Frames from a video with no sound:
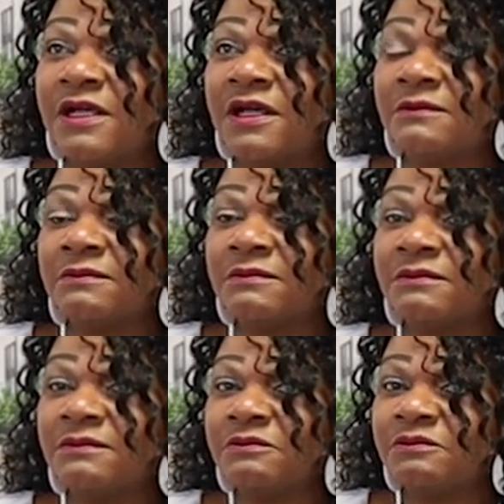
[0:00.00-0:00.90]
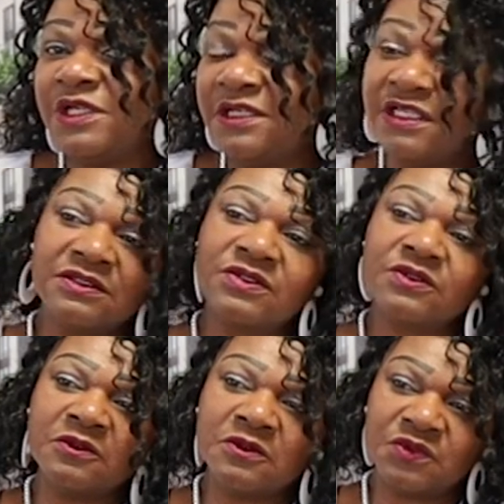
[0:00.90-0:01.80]
been
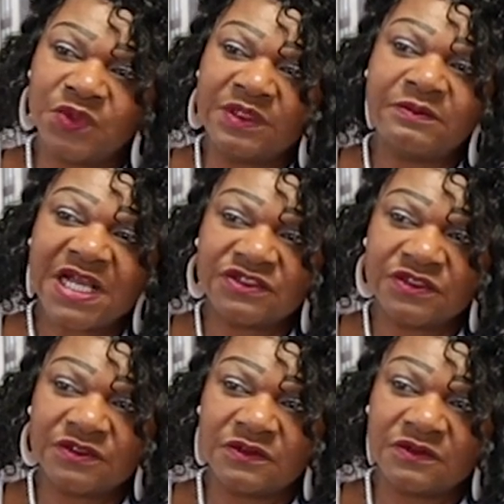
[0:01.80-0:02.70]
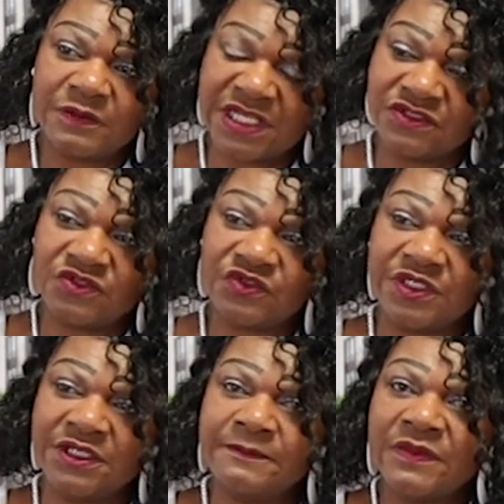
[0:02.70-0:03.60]
into doing
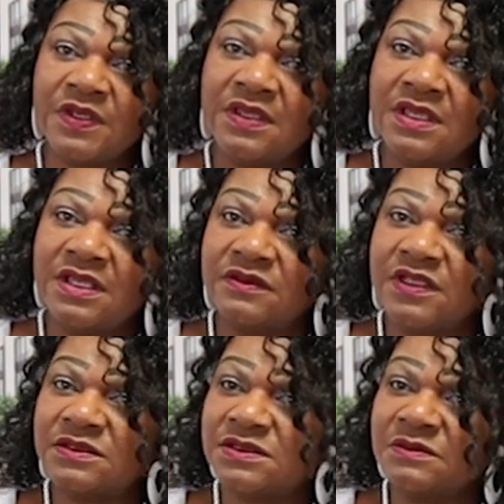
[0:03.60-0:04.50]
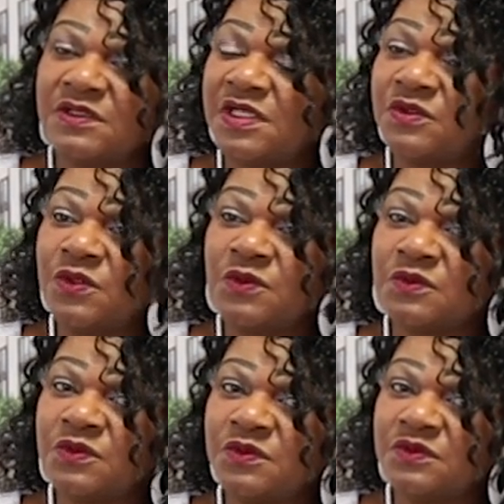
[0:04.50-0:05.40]
pageantry. There are some that
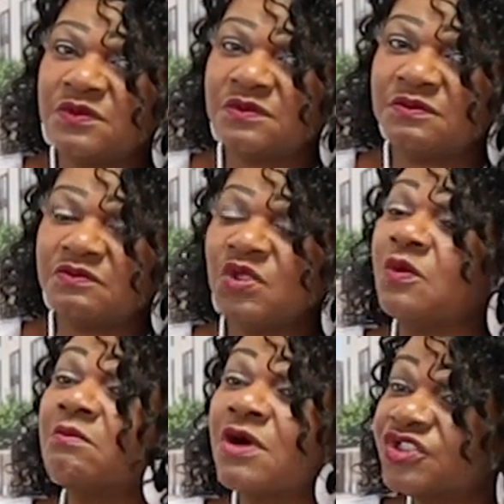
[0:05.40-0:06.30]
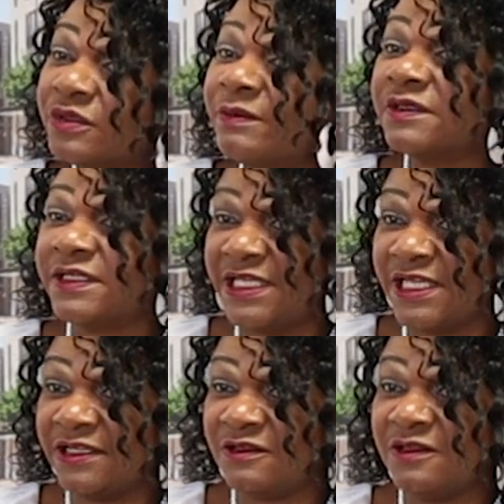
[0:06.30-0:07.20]
don't know much about
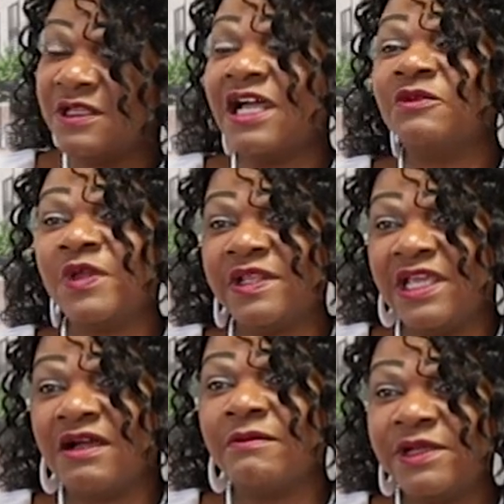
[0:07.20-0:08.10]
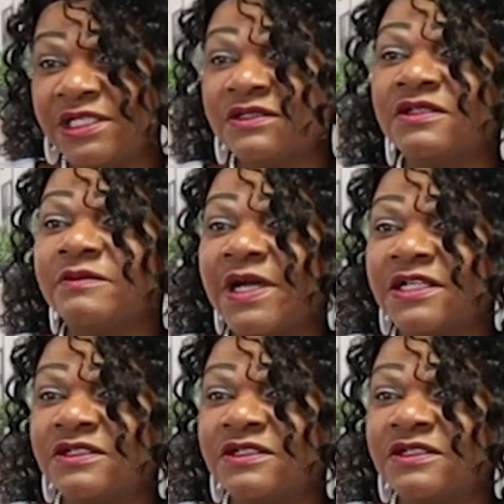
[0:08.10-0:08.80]
Guyana, and when they come into the